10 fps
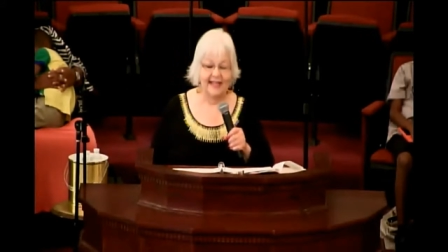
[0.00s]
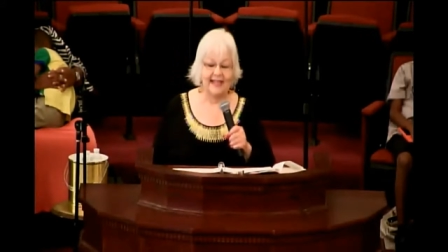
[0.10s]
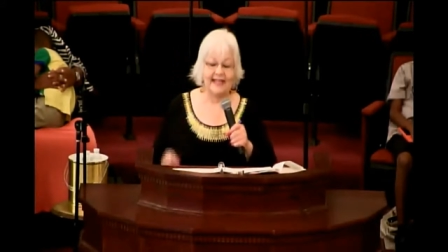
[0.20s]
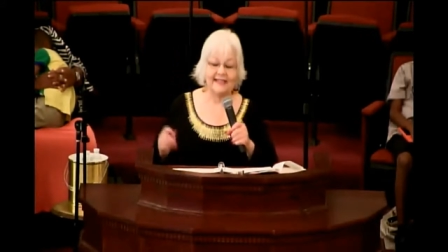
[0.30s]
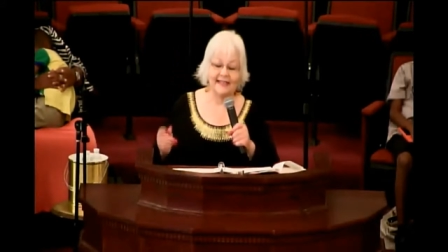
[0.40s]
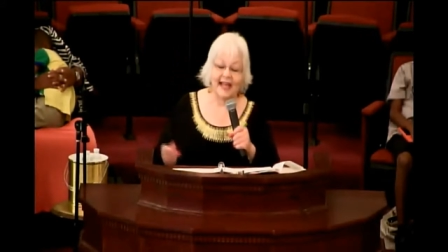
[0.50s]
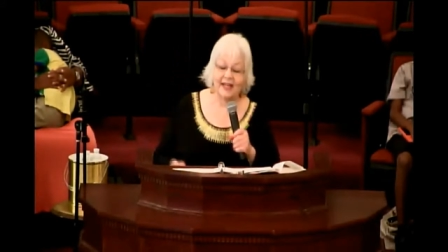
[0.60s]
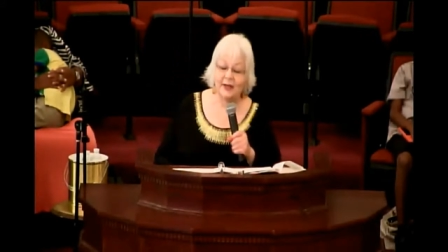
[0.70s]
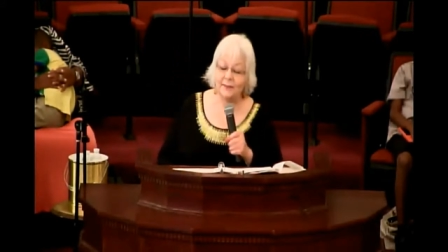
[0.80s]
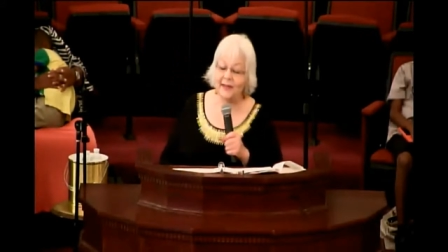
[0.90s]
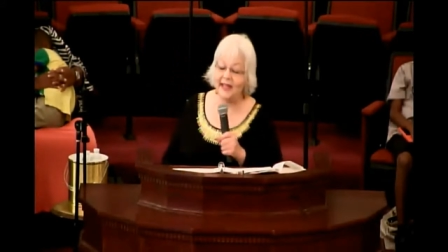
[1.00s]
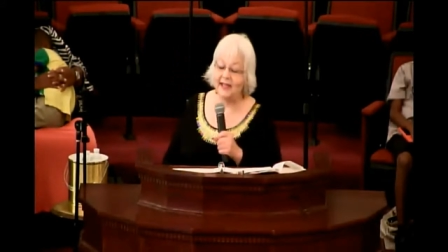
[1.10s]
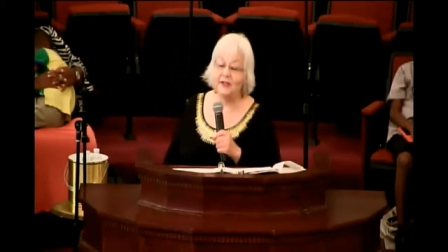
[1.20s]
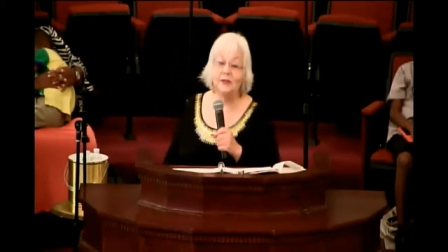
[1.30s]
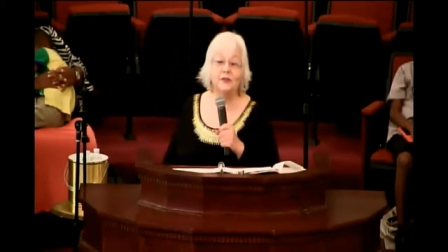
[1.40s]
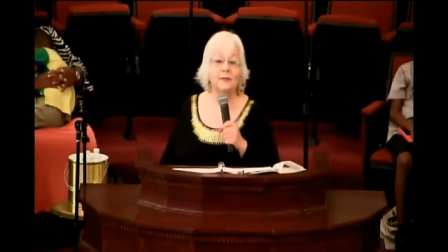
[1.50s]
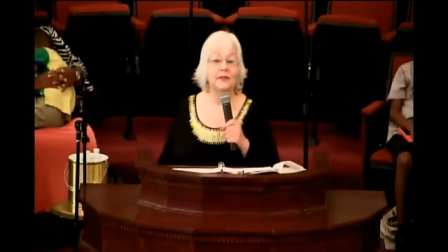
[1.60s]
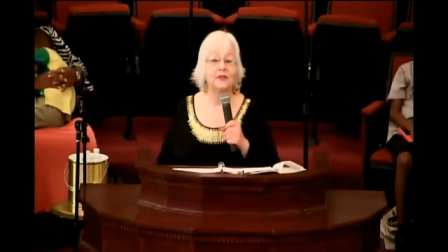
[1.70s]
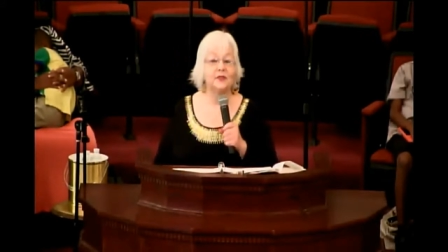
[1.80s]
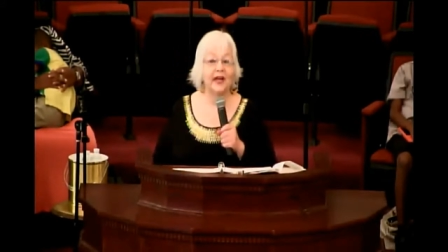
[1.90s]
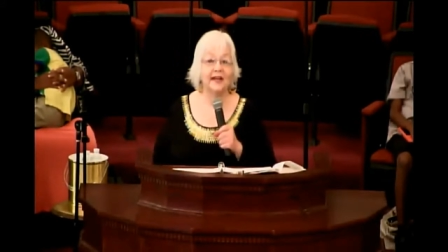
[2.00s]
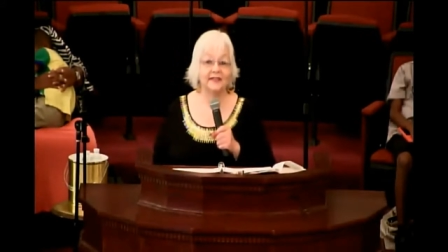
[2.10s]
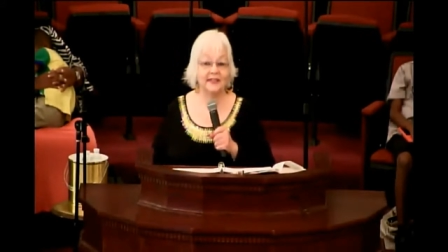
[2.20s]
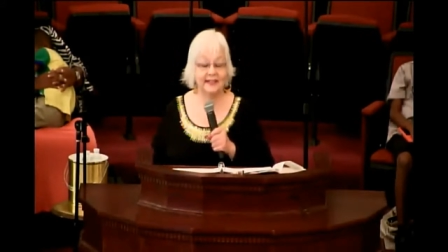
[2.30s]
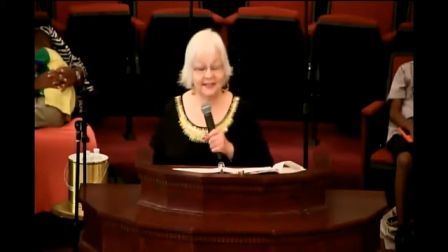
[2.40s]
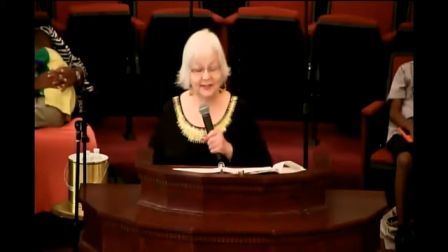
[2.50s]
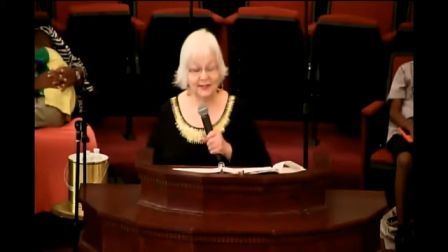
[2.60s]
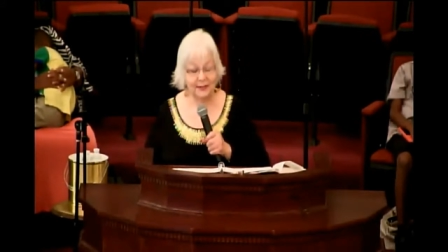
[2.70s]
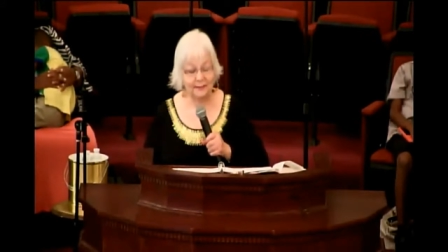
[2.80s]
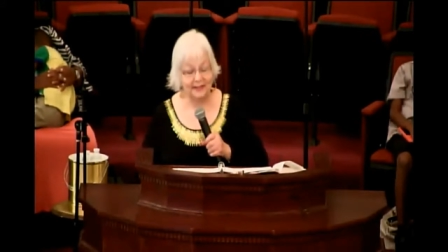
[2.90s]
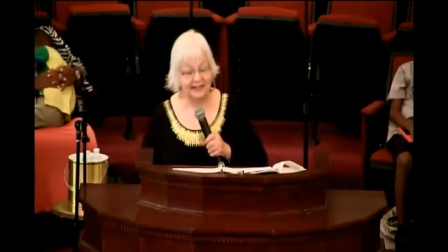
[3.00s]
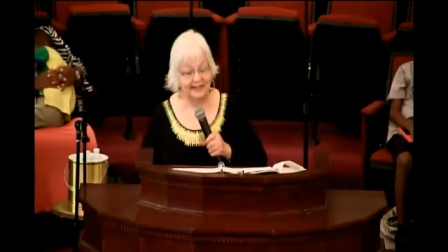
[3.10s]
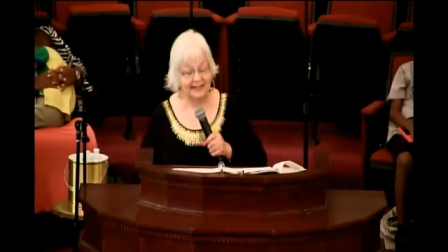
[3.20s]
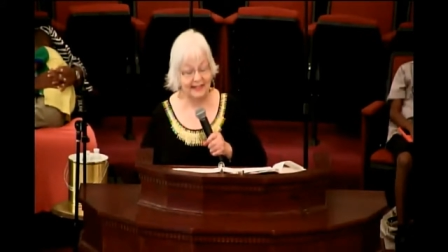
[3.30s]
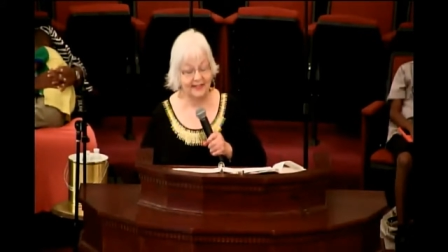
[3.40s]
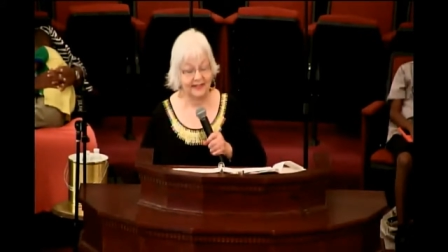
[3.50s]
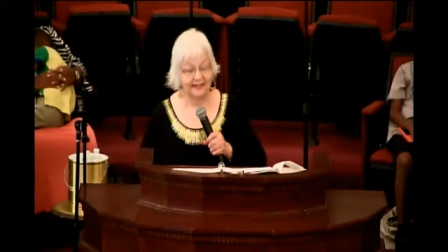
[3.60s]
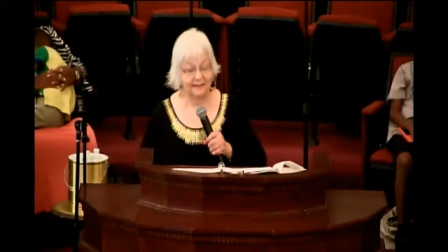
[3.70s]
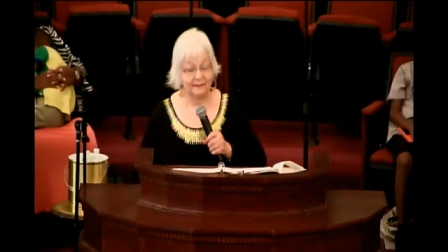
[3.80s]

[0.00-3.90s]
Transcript: It's like a man who's been drafted into the military